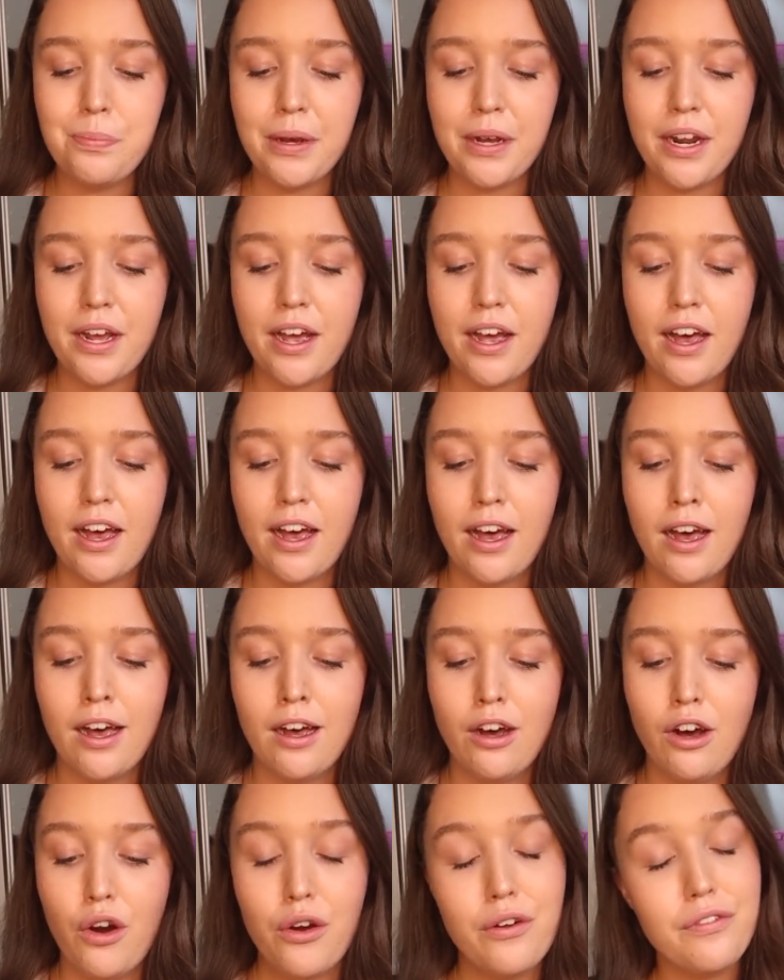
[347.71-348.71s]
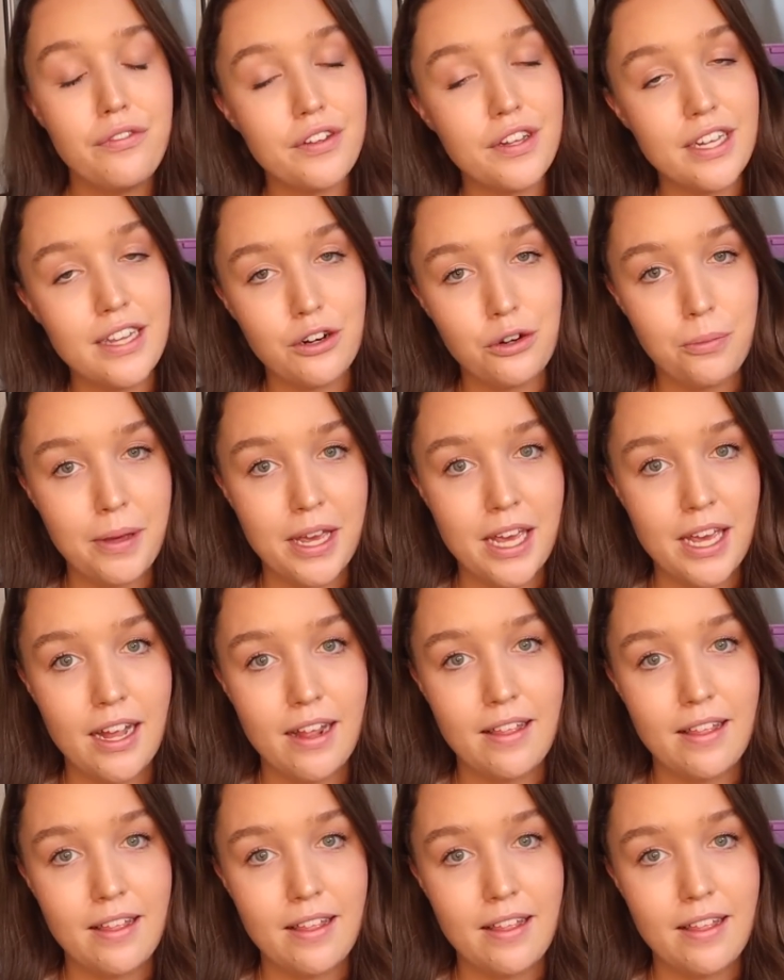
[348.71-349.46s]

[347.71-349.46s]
but uh, hopefully that'll be